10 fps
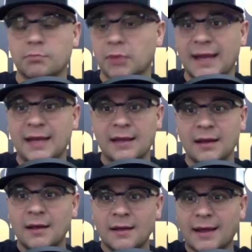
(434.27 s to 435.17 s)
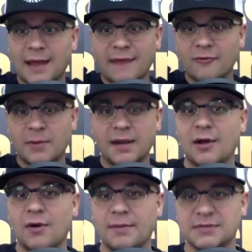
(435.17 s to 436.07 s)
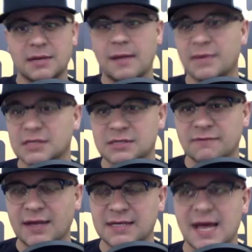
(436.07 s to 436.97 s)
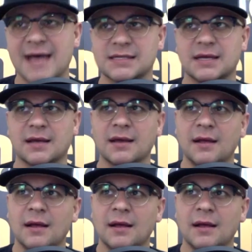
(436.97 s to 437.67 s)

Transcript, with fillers: Blake, like everybody go up at the same time. It's fantastic.